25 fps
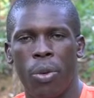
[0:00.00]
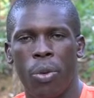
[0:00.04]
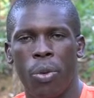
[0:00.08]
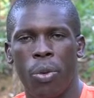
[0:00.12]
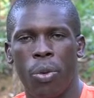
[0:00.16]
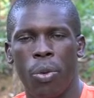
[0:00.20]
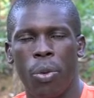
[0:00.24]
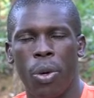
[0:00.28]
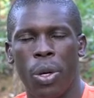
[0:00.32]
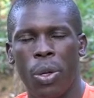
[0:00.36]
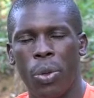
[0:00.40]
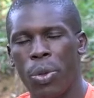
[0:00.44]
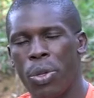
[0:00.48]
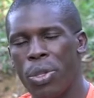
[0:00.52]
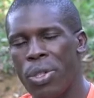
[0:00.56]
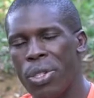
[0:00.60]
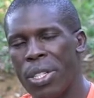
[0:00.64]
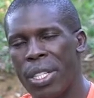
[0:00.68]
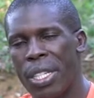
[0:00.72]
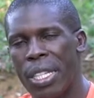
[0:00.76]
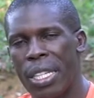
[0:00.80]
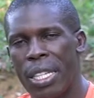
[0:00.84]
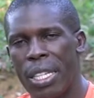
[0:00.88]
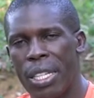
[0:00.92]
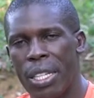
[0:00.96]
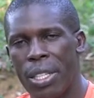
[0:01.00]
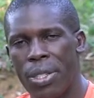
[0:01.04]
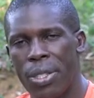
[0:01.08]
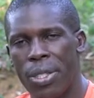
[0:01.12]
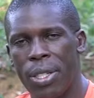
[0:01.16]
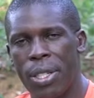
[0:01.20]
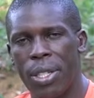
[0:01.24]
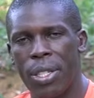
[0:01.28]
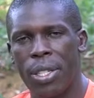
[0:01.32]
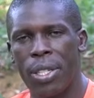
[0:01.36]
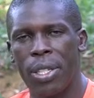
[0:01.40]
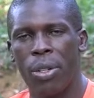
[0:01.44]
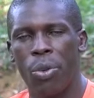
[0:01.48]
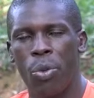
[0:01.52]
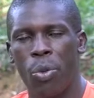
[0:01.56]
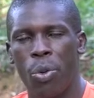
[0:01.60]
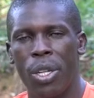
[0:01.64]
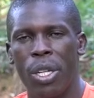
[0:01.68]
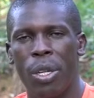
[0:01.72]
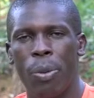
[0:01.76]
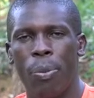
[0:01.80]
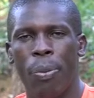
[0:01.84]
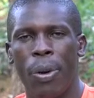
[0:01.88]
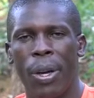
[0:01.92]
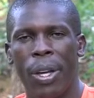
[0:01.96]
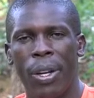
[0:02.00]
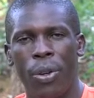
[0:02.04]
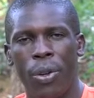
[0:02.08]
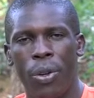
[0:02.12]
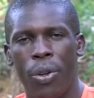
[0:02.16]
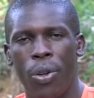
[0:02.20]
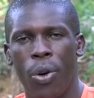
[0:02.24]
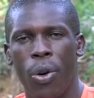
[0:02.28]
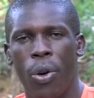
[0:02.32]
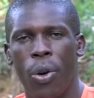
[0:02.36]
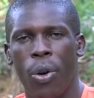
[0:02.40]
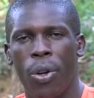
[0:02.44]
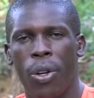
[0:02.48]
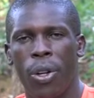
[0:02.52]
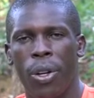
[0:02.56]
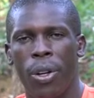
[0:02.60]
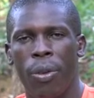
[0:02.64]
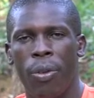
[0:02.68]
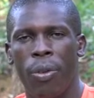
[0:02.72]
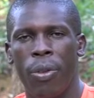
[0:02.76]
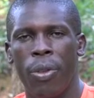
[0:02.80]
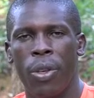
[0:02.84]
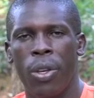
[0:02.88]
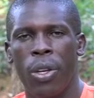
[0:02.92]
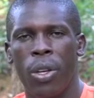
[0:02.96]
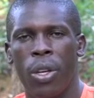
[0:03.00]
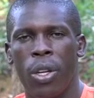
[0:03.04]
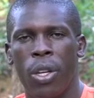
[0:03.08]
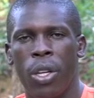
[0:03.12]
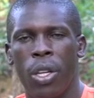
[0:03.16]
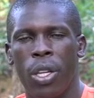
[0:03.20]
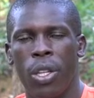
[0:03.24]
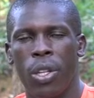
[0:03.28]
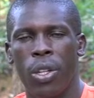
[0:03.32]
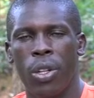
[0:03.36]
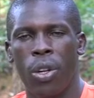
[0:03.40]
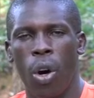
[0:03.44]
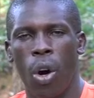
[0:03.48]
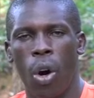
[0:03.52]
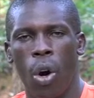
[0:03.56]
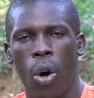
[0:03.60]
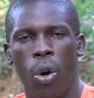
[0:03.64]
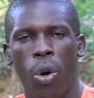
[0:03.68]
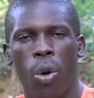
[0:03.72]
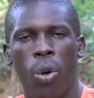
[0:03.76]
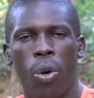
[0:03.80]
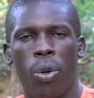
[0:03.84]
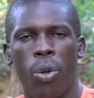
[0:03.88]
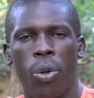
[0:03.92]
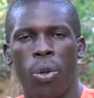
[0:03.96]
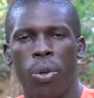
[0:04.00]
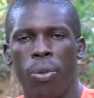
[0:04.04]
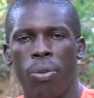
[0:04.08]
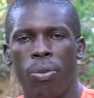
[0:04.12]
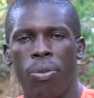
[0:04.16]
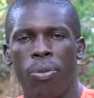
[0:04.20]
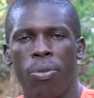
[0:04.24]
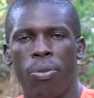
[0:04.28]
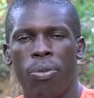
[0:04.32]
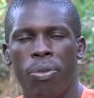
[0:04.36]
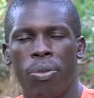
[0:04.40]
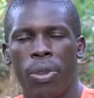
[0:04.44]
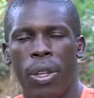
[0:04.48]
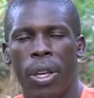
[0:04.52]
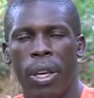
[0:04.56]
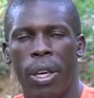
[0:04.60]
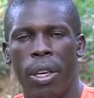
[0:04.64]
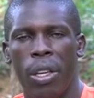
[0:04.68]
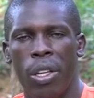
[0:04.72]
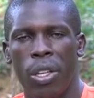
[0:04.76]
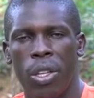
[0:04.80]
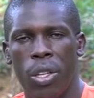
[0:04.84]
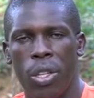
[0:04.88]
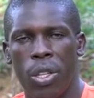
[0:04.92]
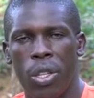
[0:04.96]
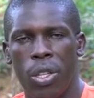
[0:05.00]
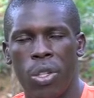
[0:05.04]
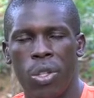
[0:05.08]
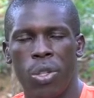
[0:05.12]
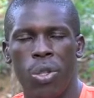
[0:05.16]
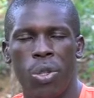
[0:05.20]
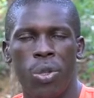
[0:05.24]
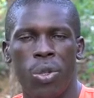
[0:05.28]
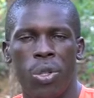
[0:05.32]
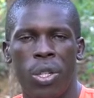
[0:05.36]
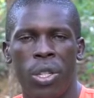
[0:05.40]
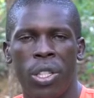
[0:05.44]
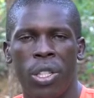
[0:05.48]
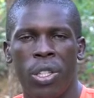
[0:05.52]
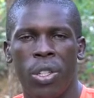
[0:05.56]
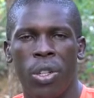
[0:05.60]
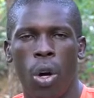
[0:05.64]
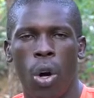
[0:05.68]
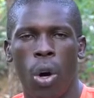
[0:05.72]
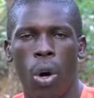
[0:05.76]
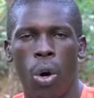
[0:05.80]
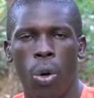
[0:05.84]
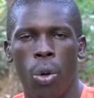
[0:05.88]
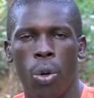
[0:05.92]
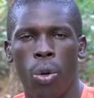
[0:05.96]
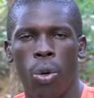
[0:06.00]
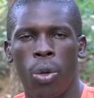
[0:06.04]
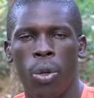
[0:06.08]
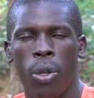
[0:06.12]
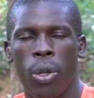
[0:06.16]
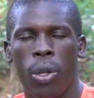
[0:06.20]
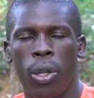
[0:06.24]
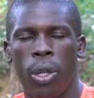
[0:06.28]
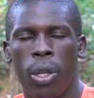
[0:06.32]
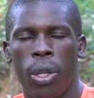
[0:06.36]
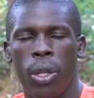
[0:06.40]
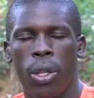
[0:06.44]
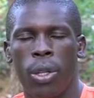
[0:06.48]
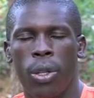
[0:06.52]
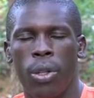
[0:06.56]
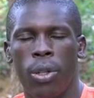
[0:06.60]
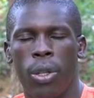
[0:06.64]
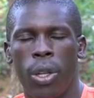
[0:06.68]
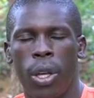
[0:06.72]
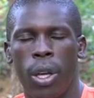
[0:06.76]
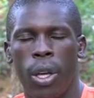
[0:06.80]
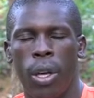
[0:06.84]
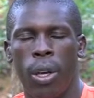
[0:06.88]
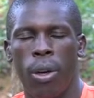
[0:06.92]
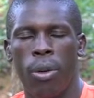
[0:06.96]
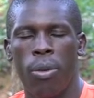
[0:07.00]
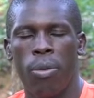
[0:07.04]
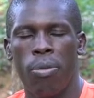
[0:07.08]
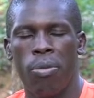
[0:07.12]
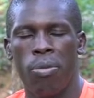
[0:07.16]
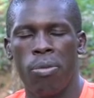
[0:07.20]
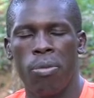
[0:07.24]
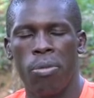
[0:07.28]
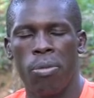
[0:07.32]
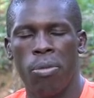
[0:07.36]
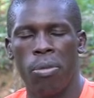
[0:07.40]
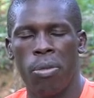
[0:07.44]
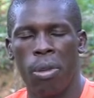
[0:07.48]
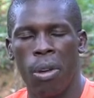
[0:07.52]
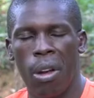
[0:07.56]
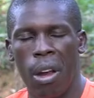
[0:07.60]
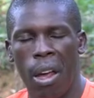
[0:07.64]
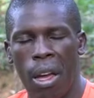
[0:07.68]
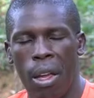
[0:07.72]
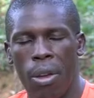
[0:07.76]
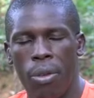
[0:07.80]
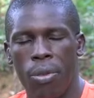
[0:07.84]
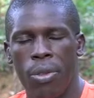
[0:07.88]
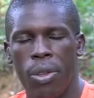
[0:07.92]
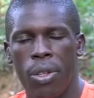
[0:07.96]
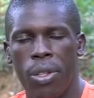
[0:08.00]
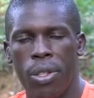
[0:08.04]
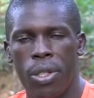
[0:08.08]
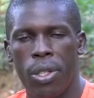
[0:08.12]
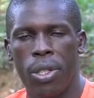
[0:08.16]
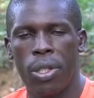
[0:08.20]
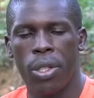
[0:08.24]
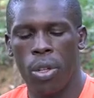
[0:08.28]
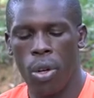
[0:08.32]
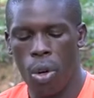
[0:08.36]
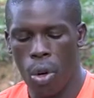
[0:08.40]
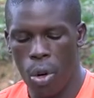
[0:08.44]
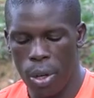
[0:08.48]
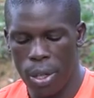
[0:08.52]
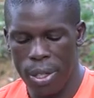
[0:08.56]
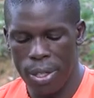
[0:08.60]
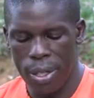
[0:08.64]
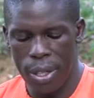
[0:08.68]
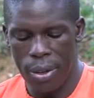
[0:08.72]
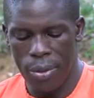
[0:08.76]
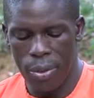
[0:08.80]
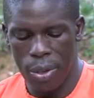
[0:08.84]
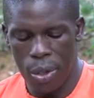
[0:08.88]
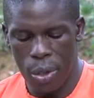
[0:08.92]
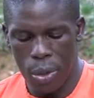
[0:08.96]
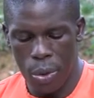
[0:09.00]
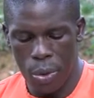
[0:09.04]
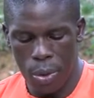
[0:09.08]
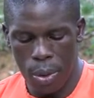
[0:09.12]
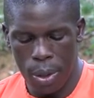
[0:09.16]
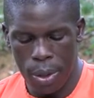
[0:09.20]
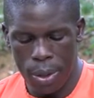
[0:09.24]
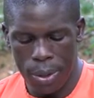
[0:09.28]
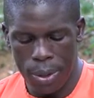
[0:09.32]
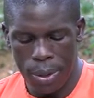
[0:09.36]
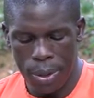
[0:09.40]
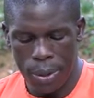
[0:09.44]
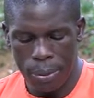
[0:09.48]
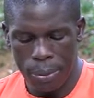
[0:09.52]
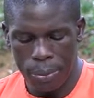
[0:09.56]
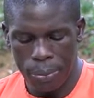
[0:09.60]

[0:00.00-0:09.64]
What we say is that we depend on God in all the issues and in all the life that God has given to us.